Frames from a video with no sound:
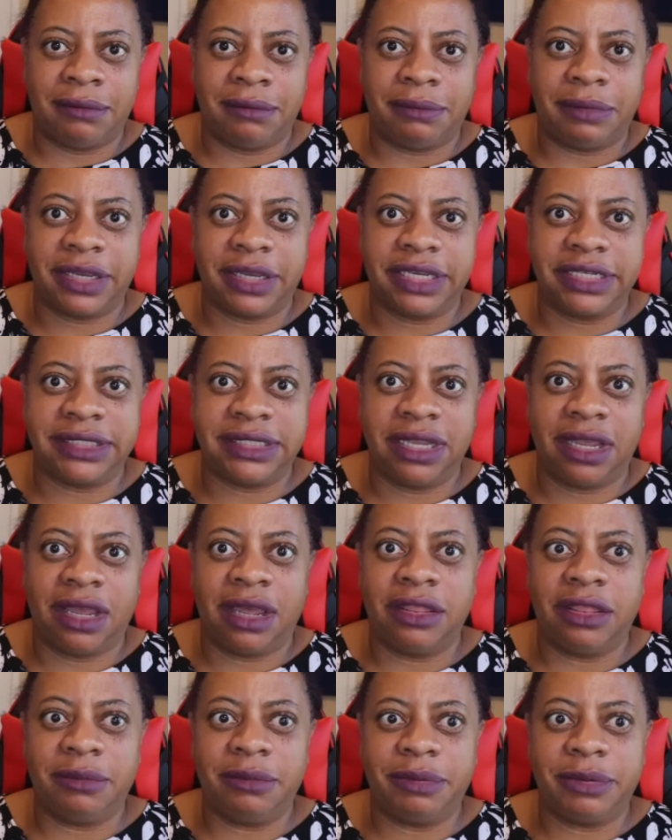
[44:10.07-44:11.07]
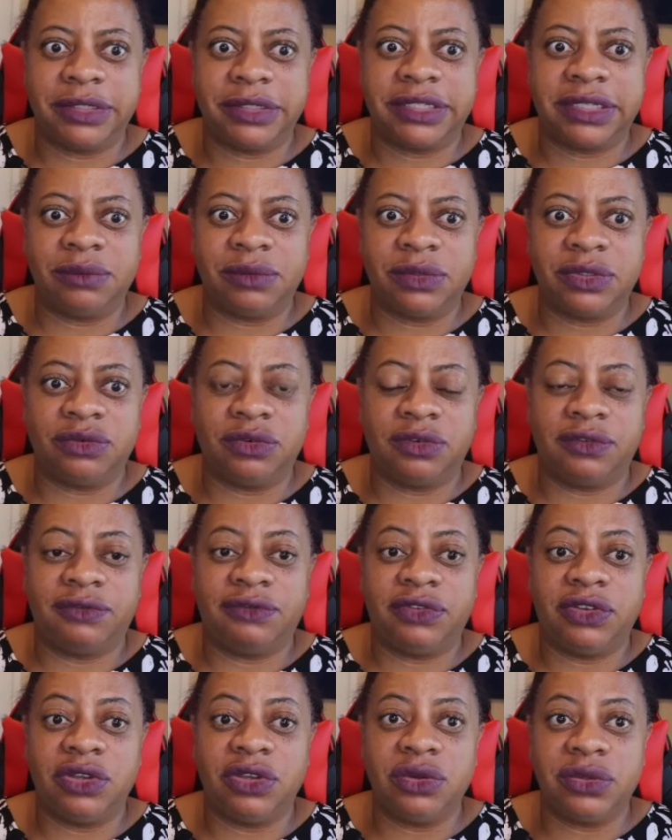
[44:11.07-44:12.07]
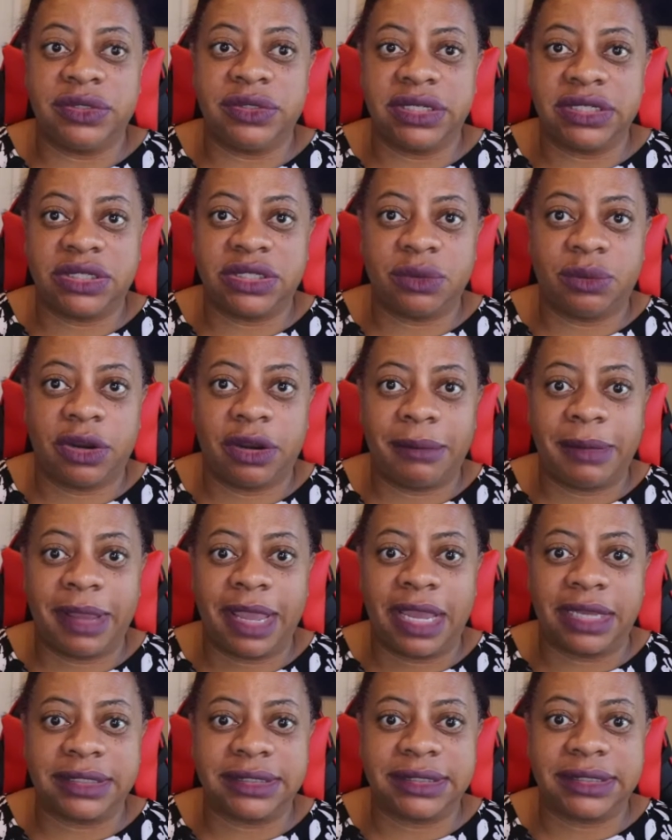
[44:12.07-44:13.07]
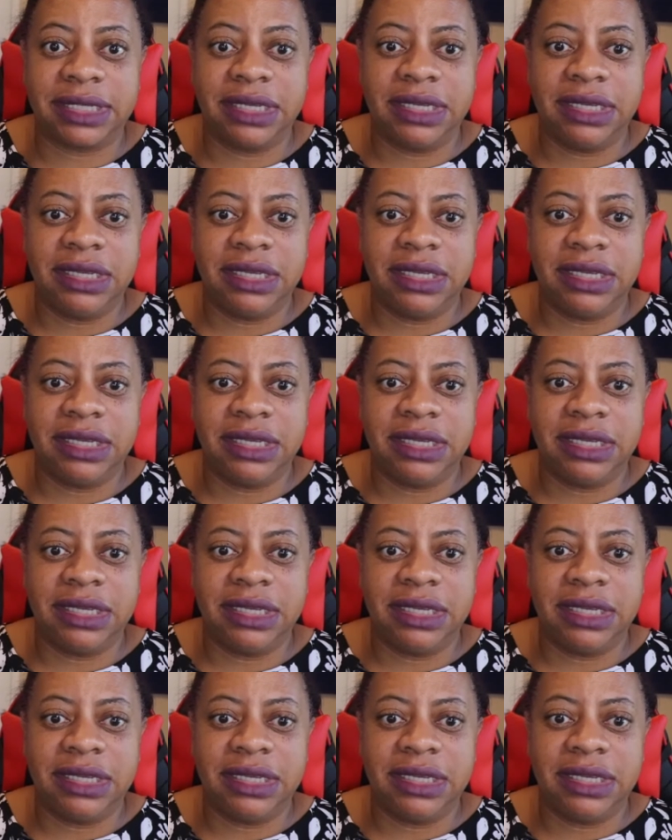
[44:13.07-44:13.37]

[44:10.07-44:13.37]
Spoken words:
because the other person was refusing to wear a mask.